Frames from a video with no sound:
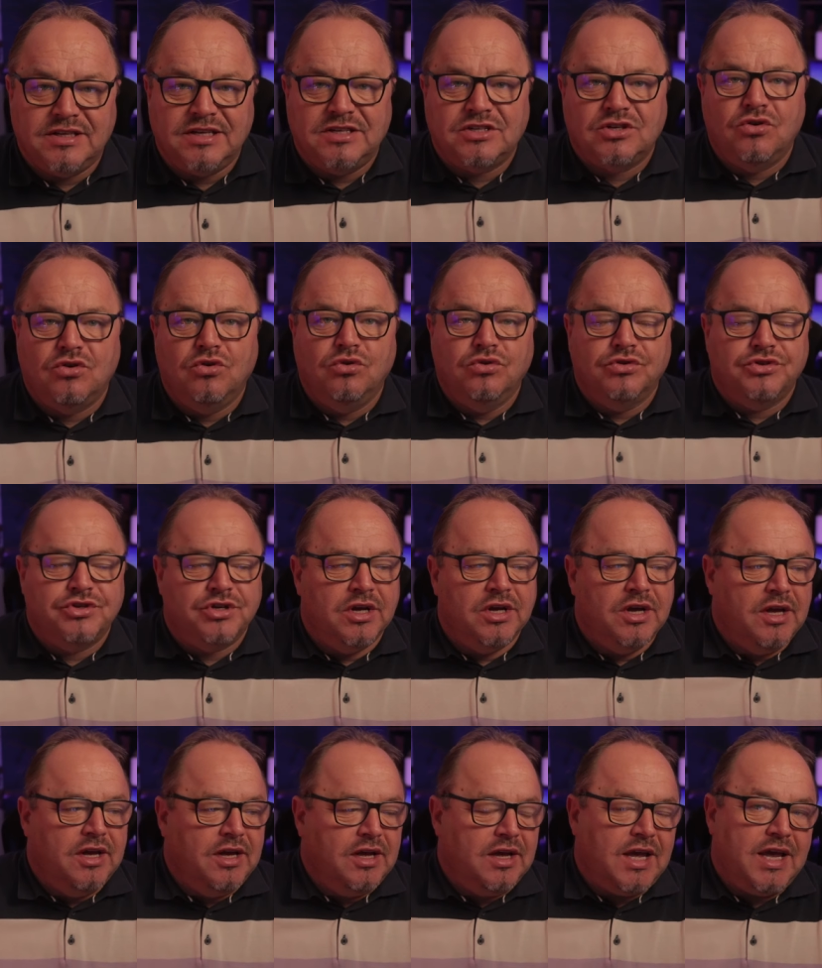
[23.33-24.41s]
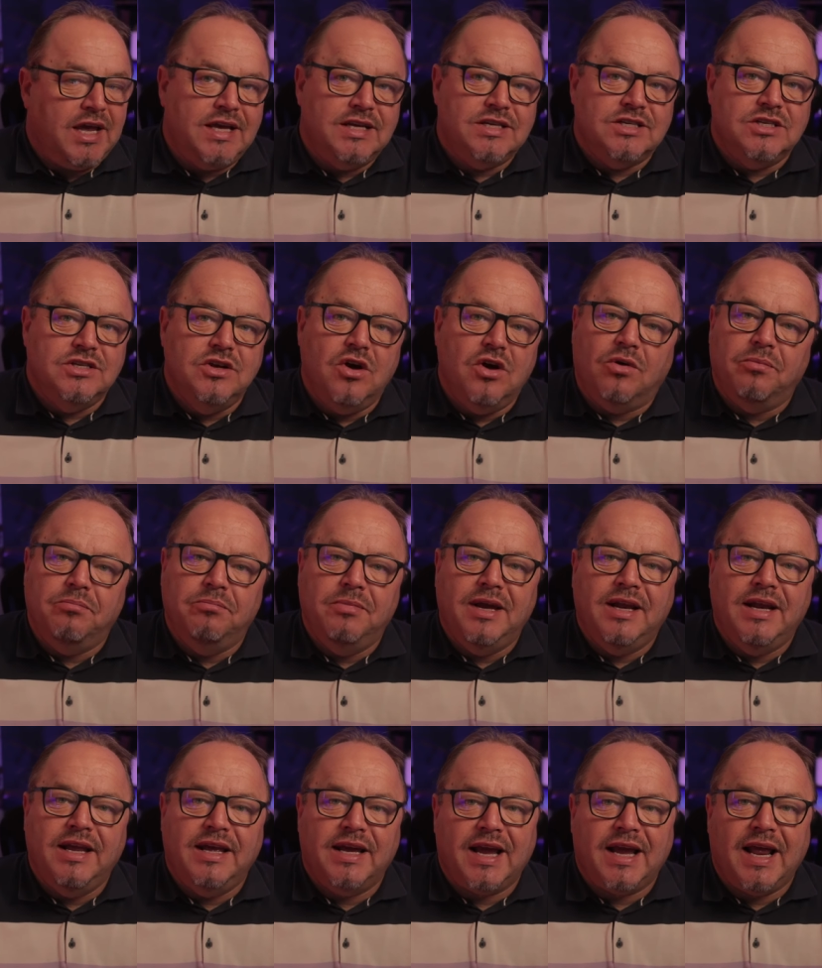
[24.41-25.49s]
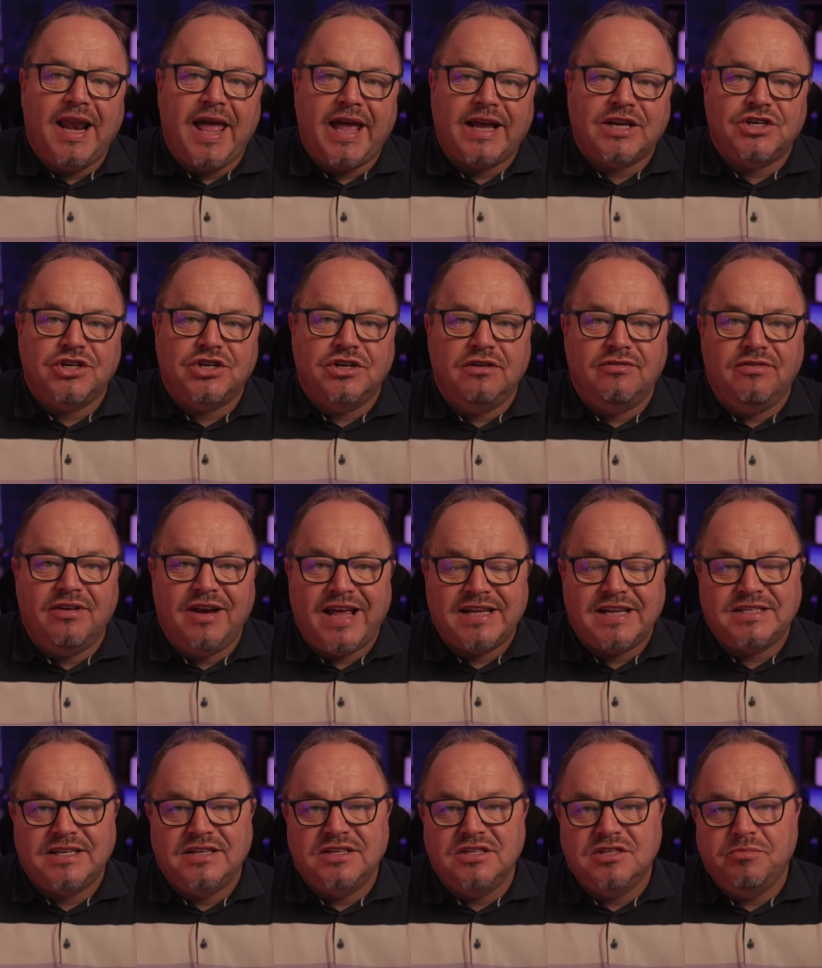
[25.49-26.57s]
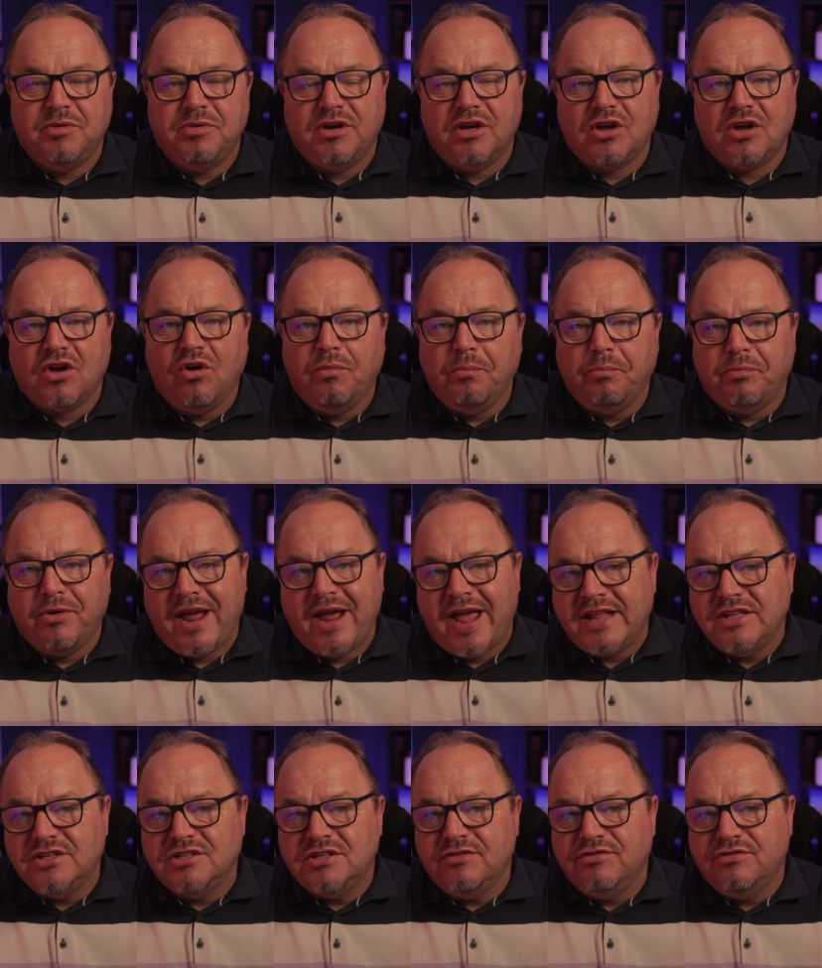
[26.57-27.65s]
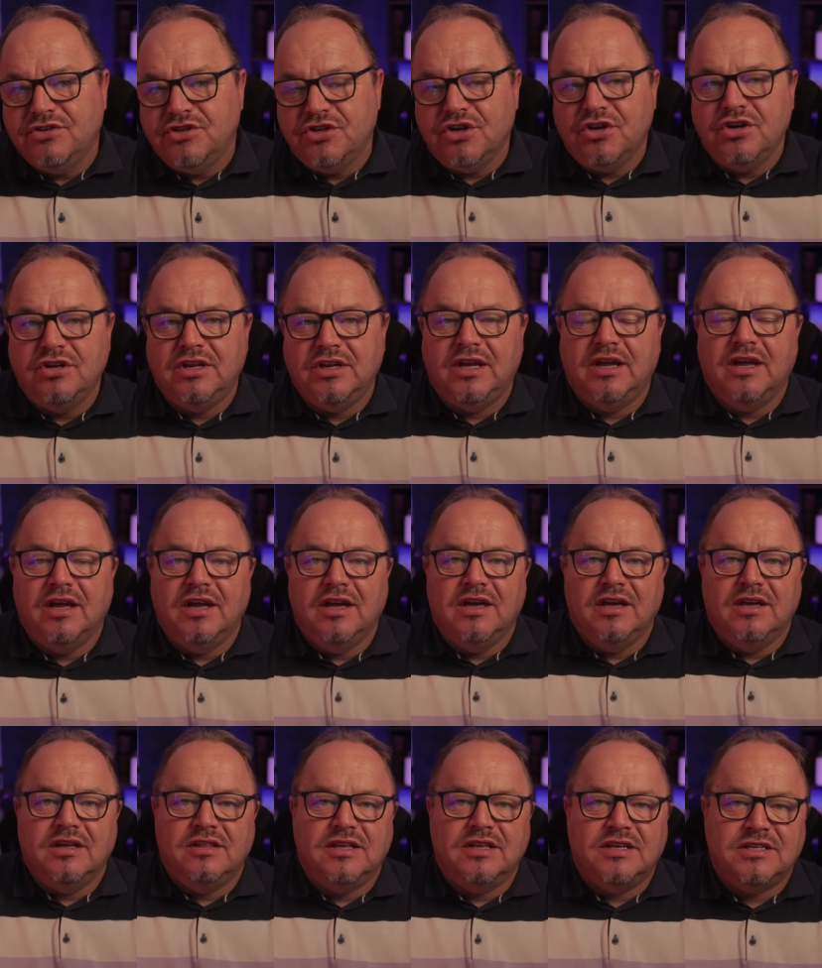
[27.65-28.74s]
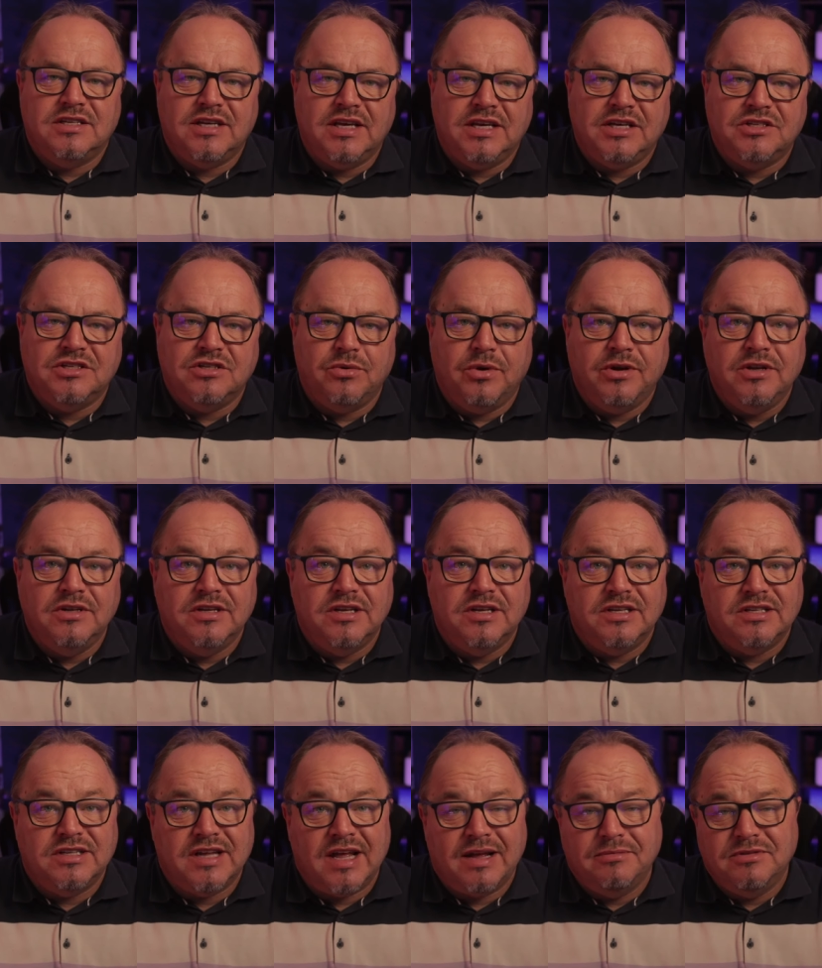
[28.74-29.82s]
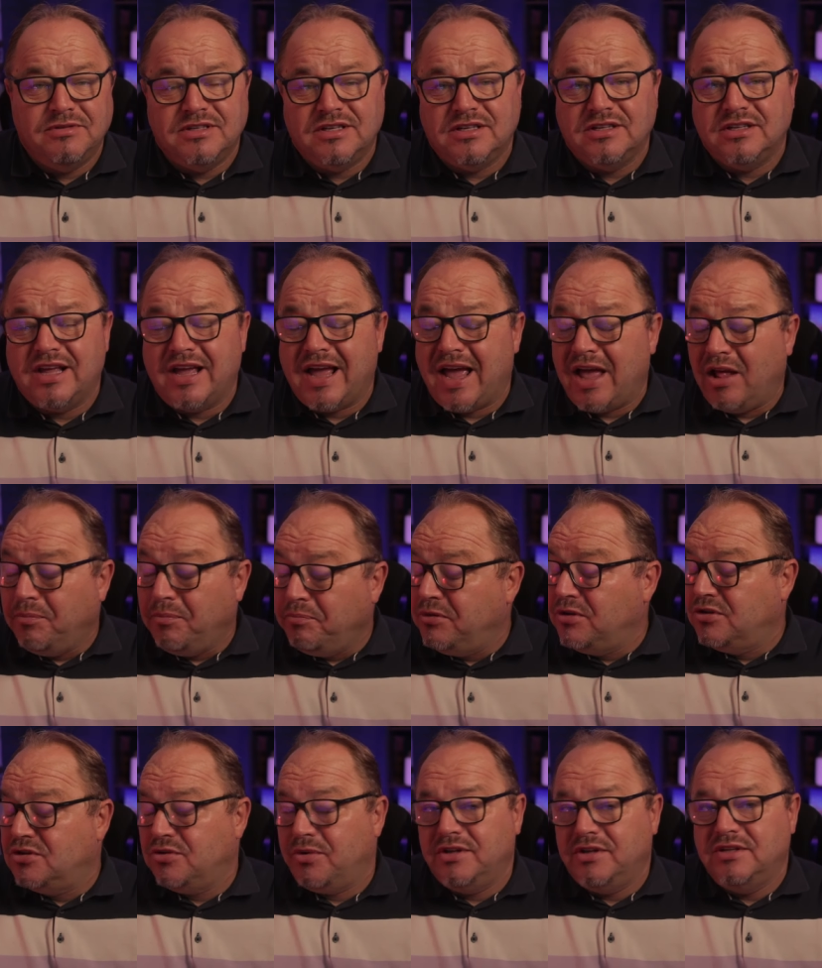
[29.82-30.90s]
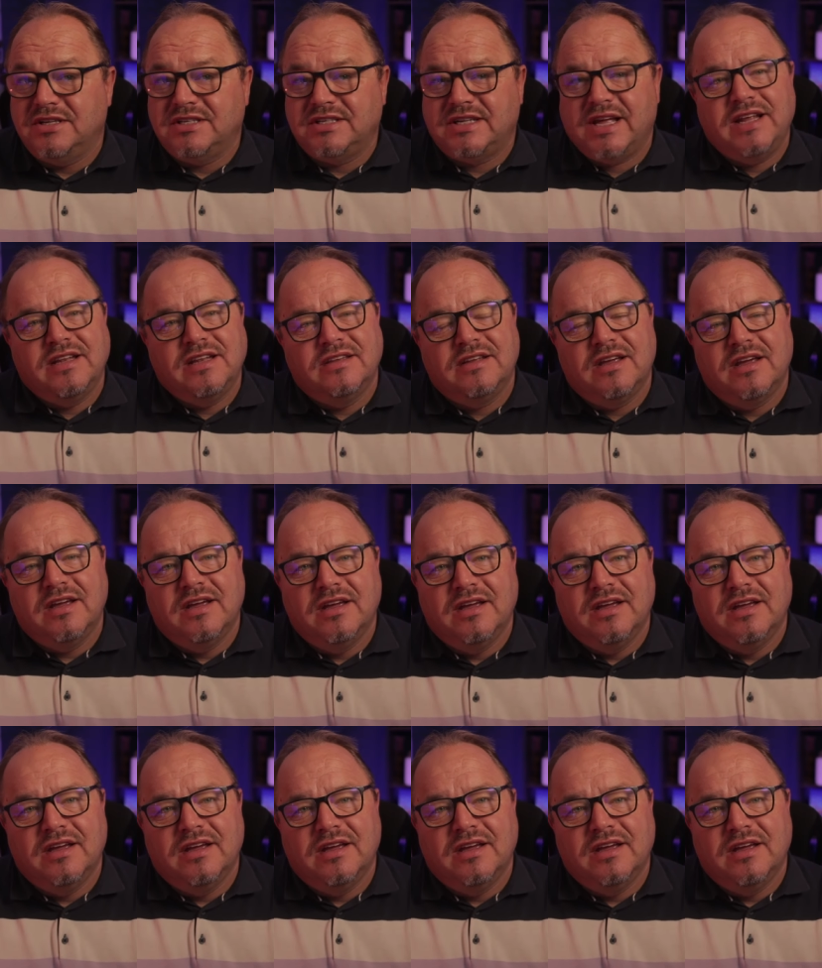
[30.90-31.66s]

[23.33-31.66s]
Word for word: This course is not merely a collection of lessons, but a comprehensive journey that seeks to understand, to help you to understand,